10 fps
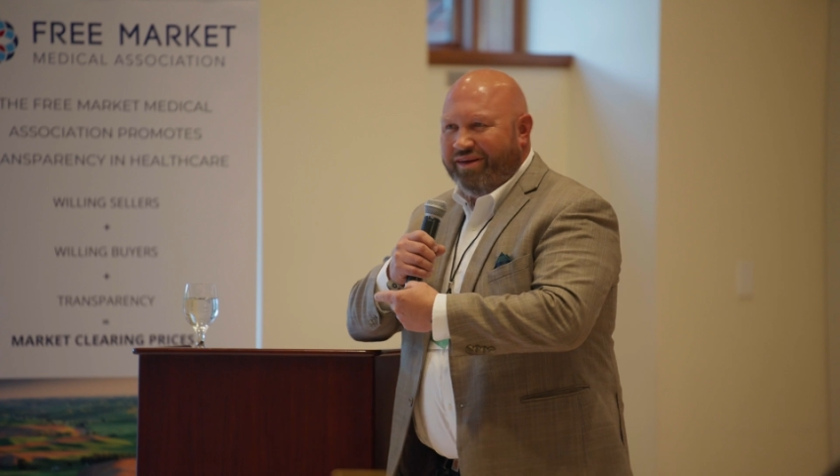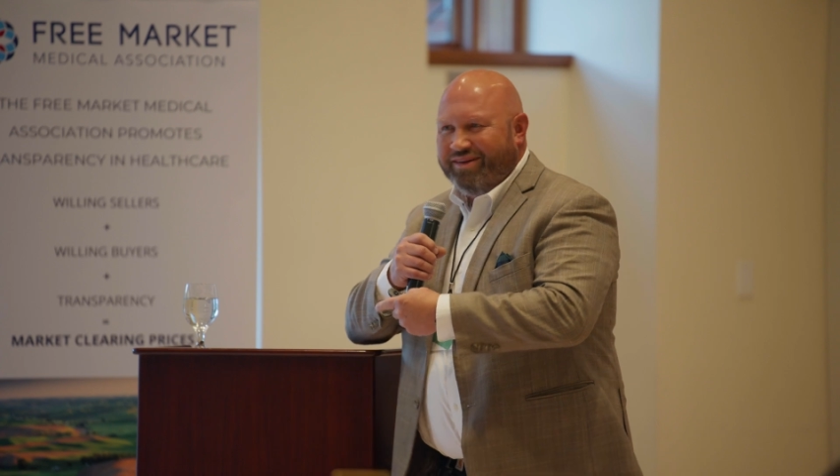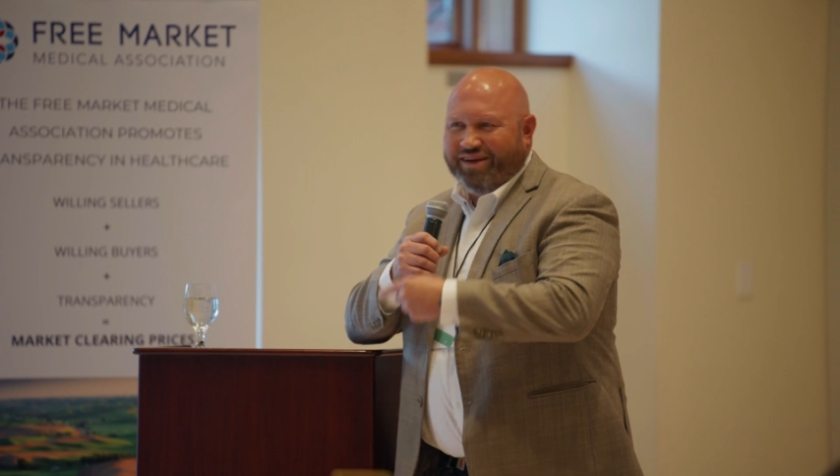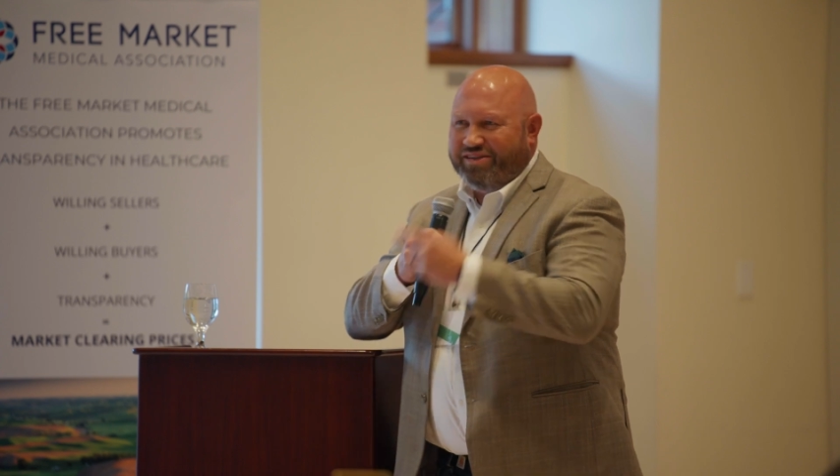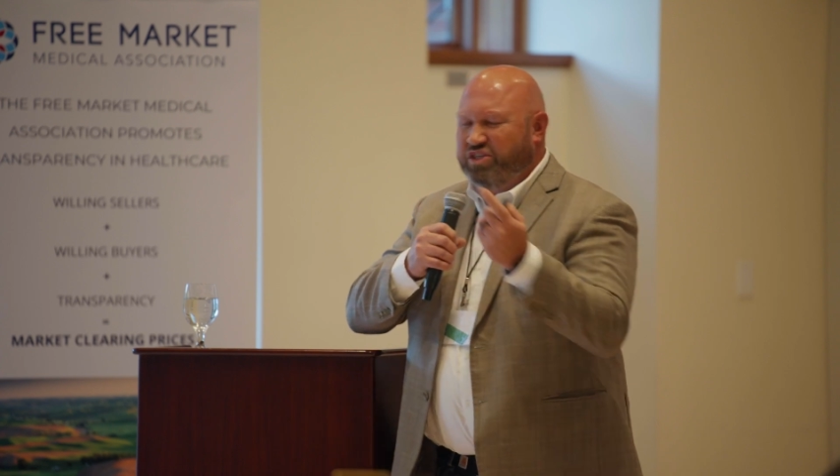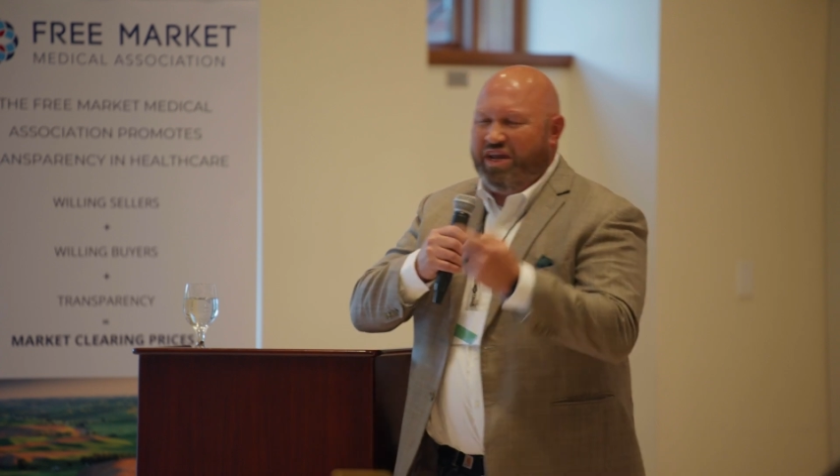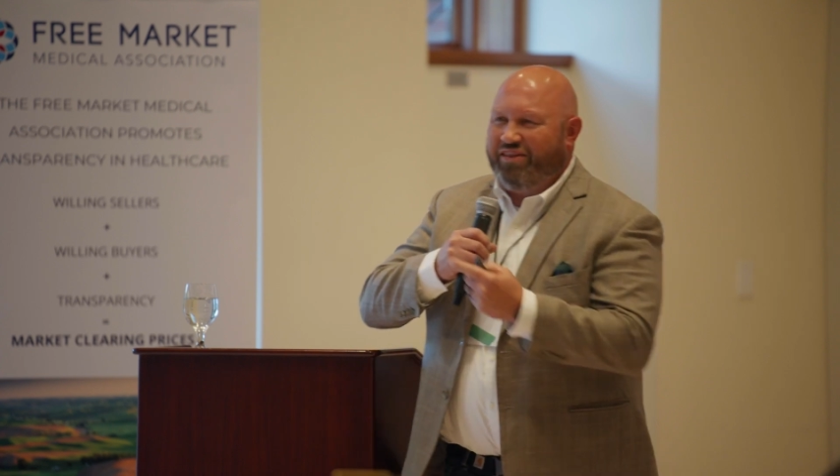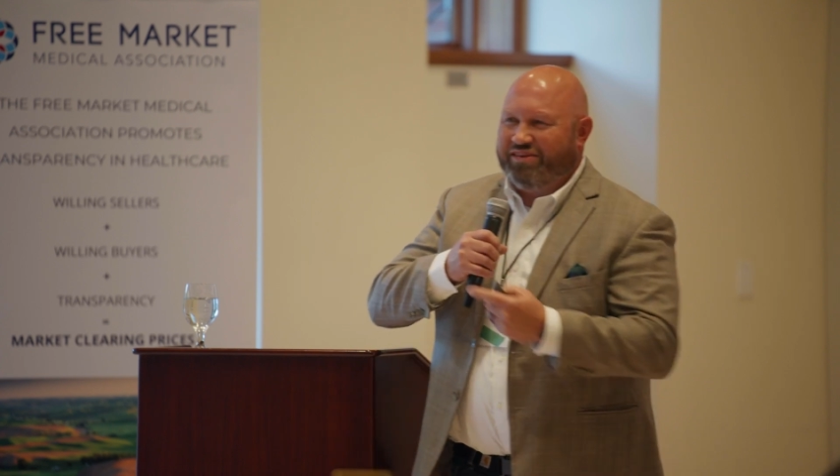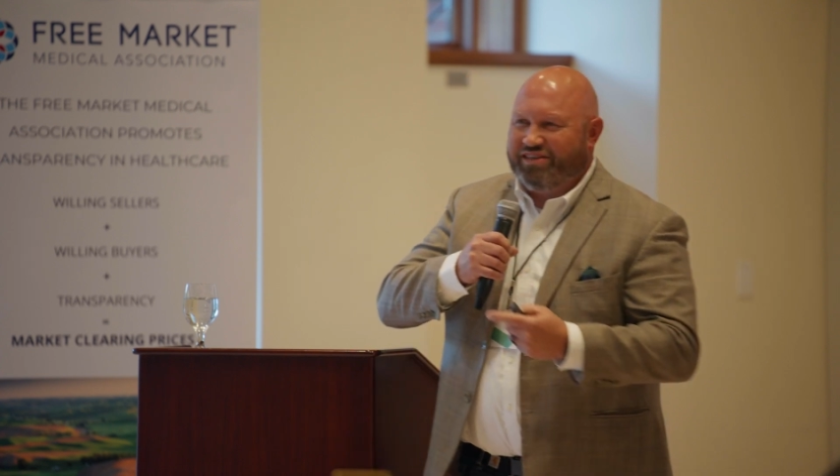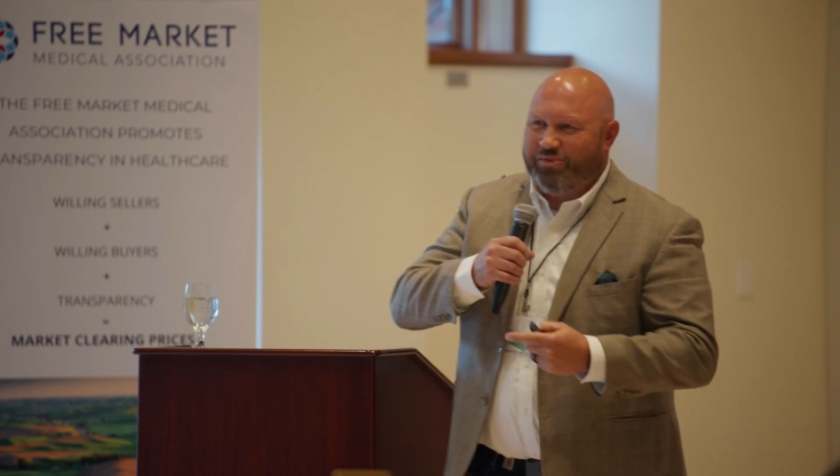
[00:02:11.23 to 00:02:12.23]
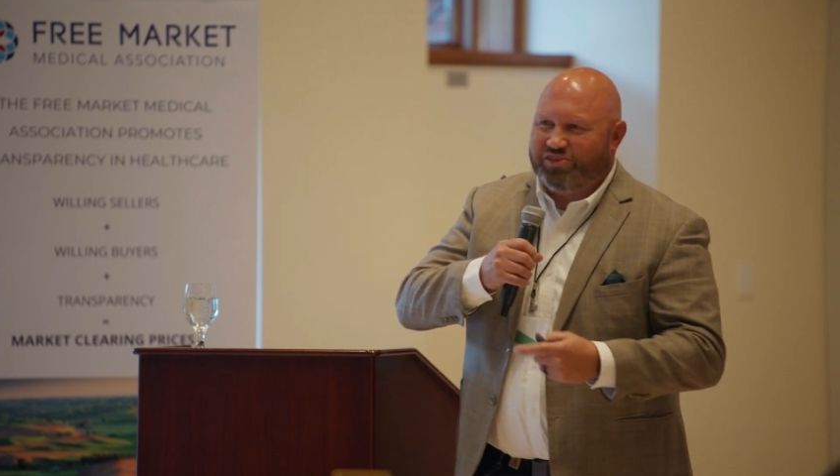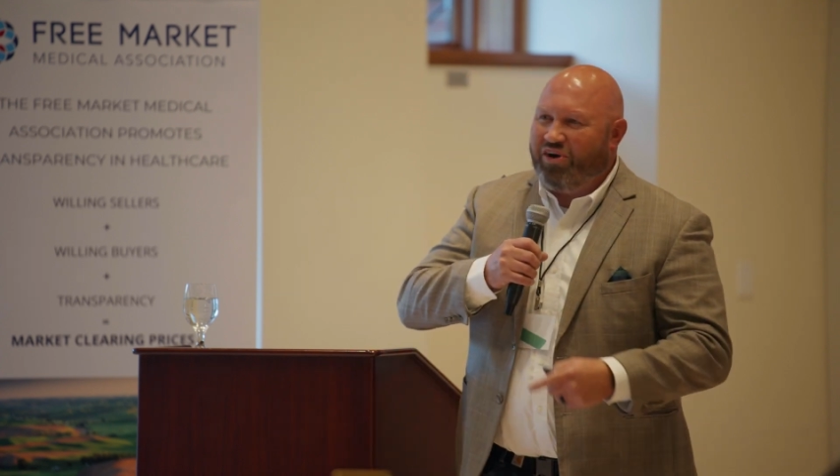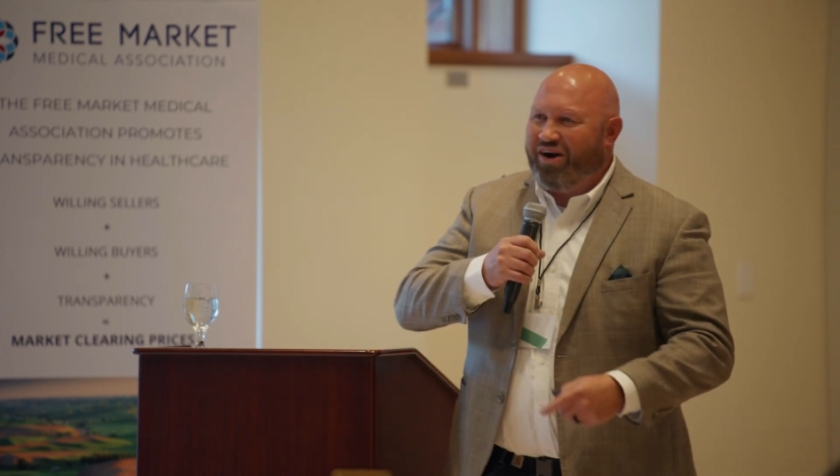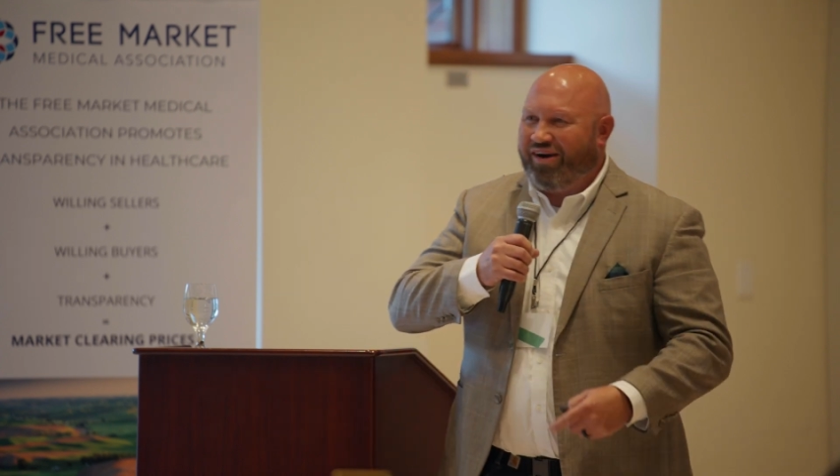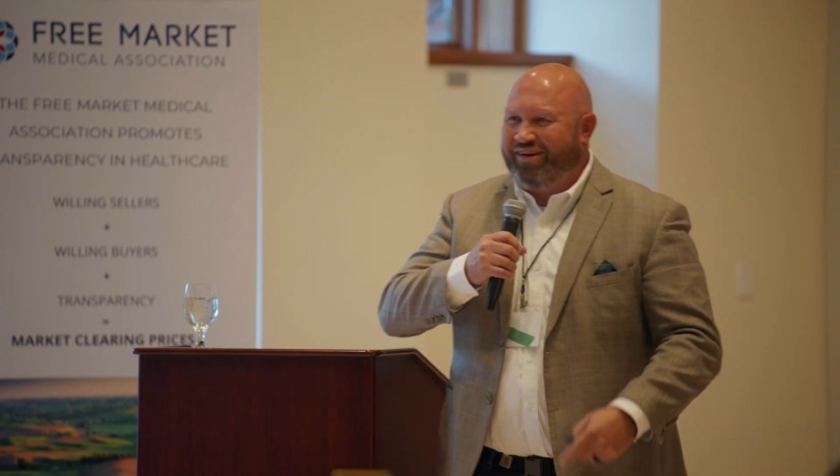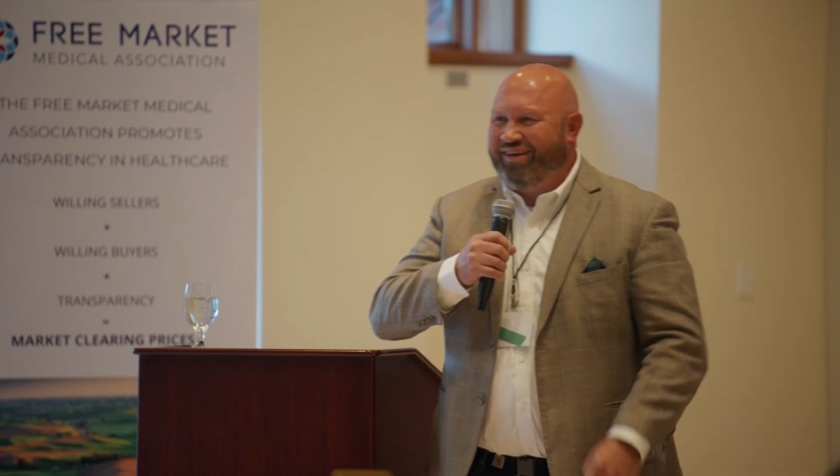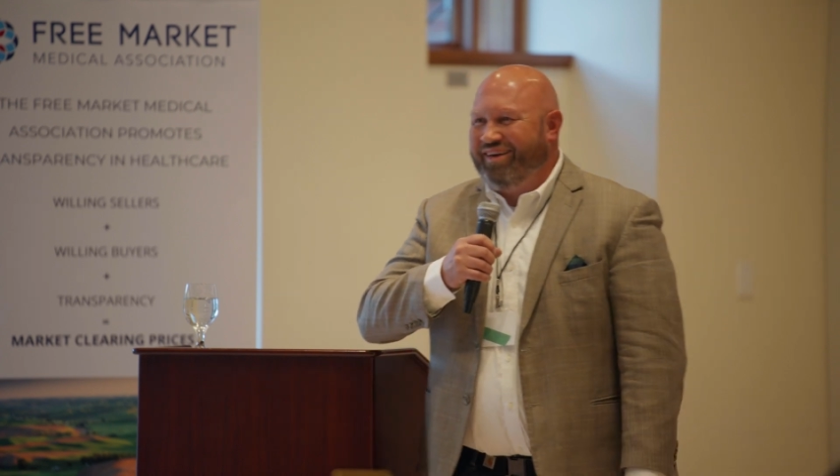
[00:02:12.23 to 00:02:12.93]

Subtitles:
Because she had the same scar.